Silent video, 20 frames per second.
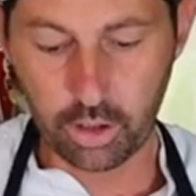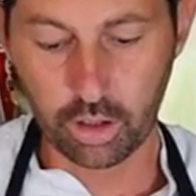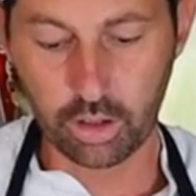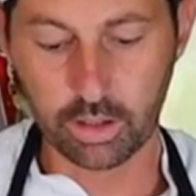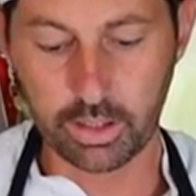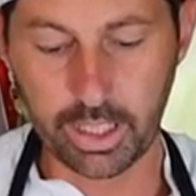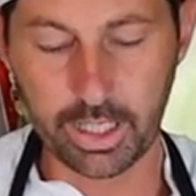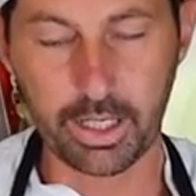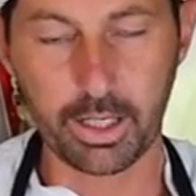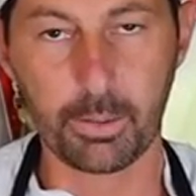
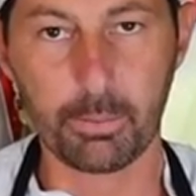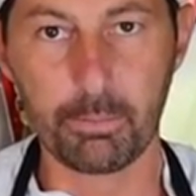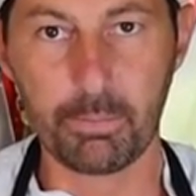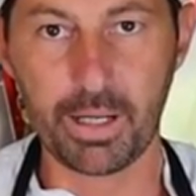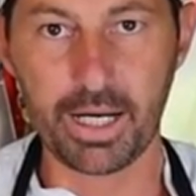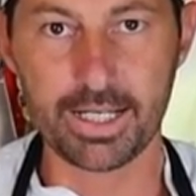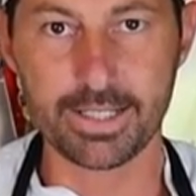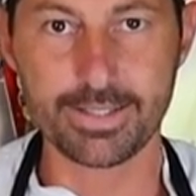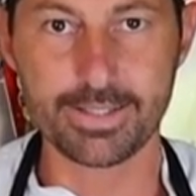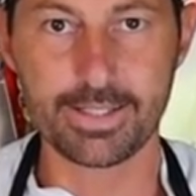call that
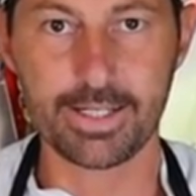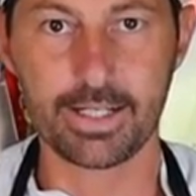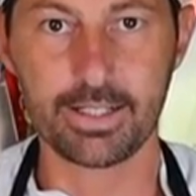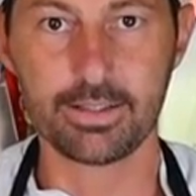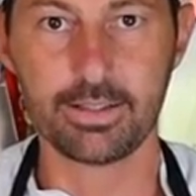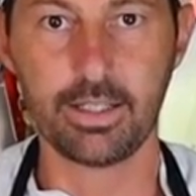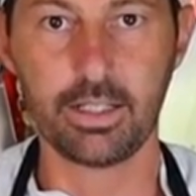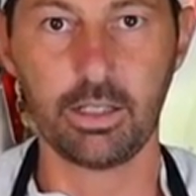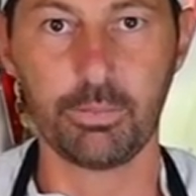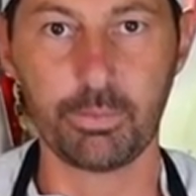pasta
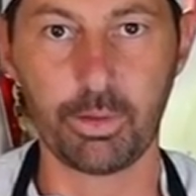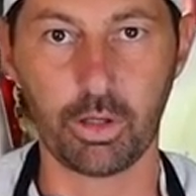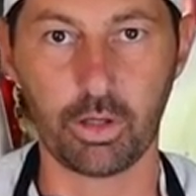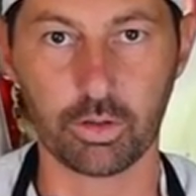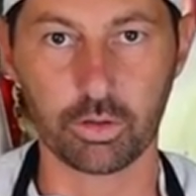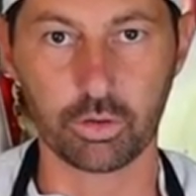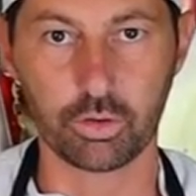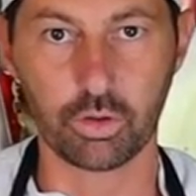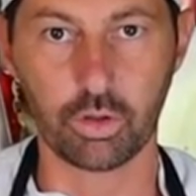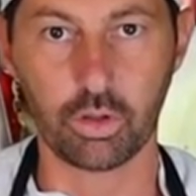di
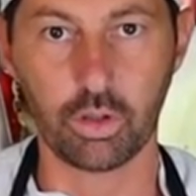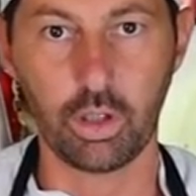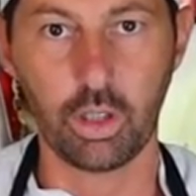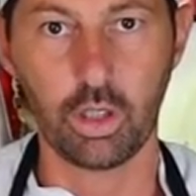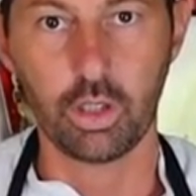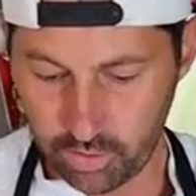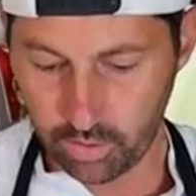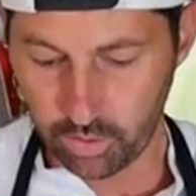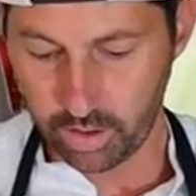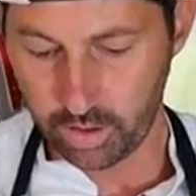riporto.
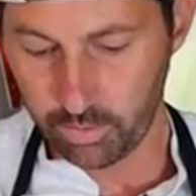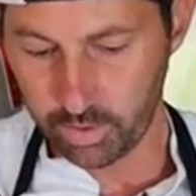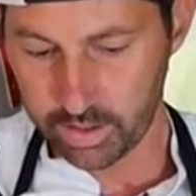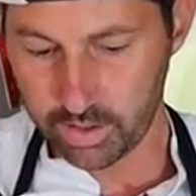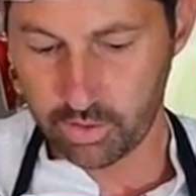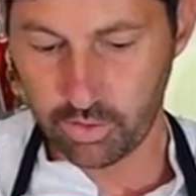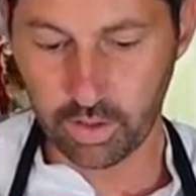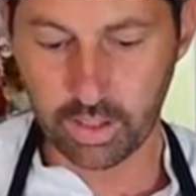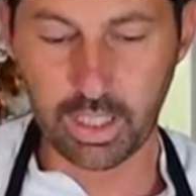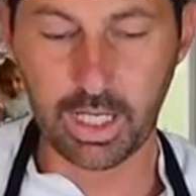So it
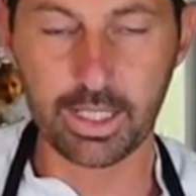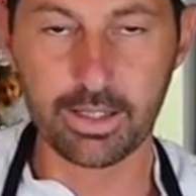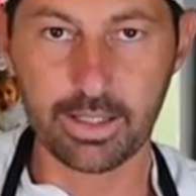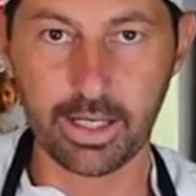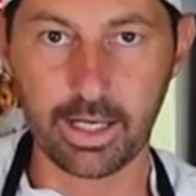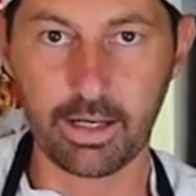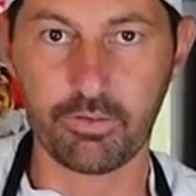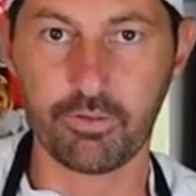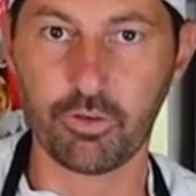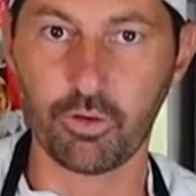was going like
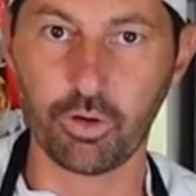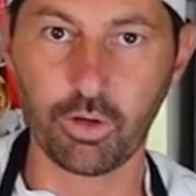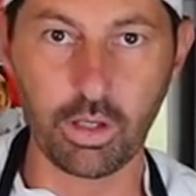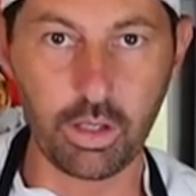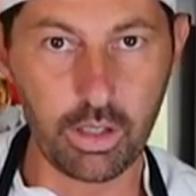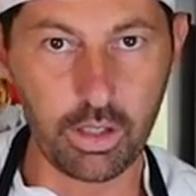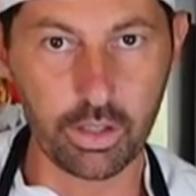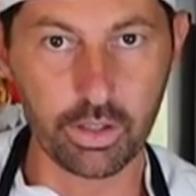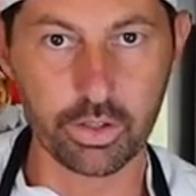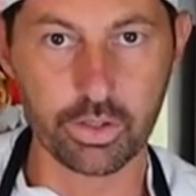that for
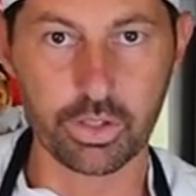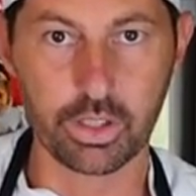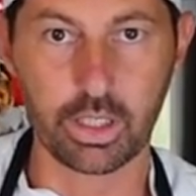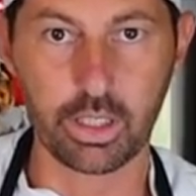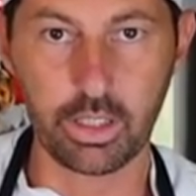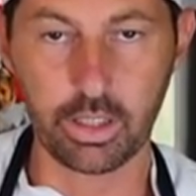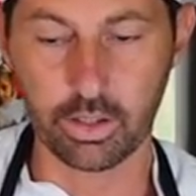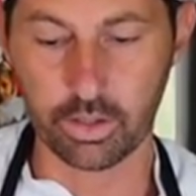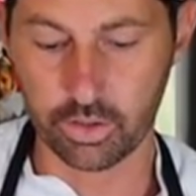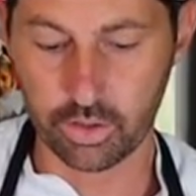years and
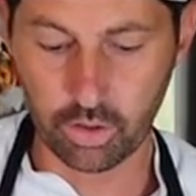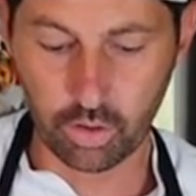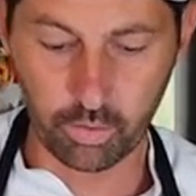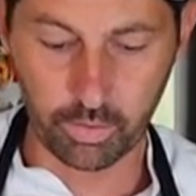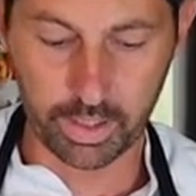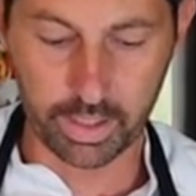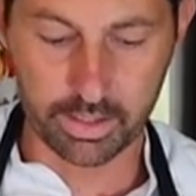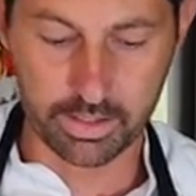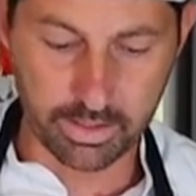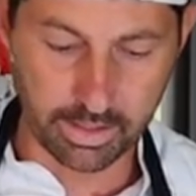years.
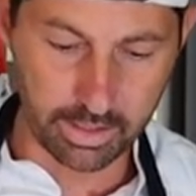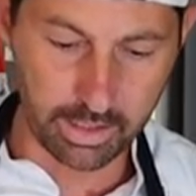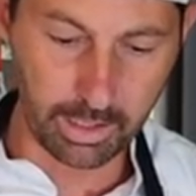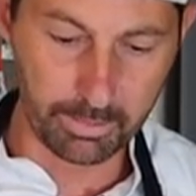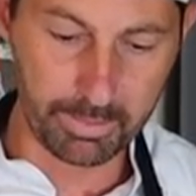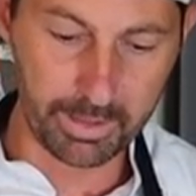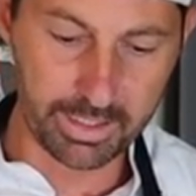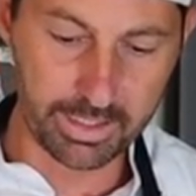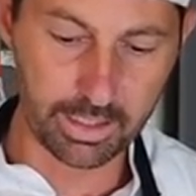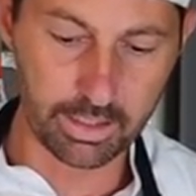Always the
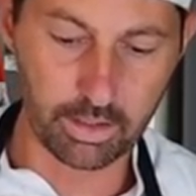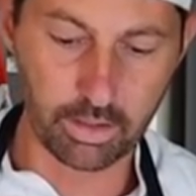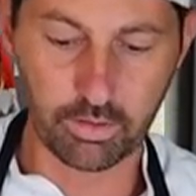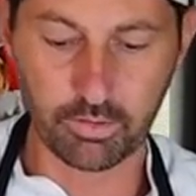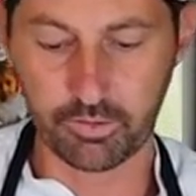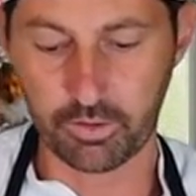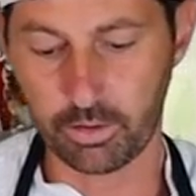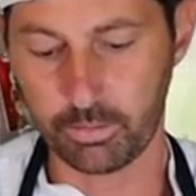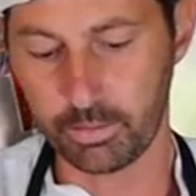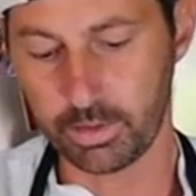pizza dough
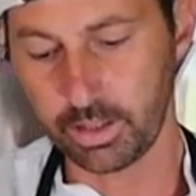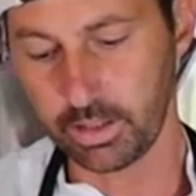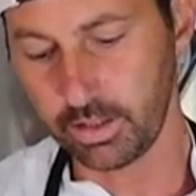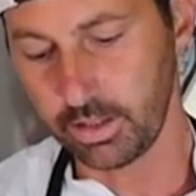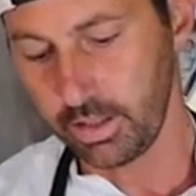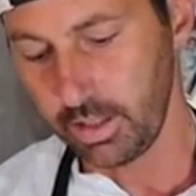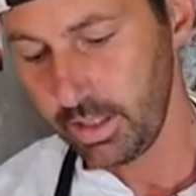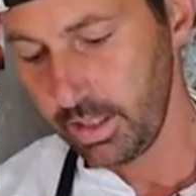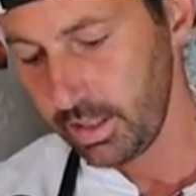from the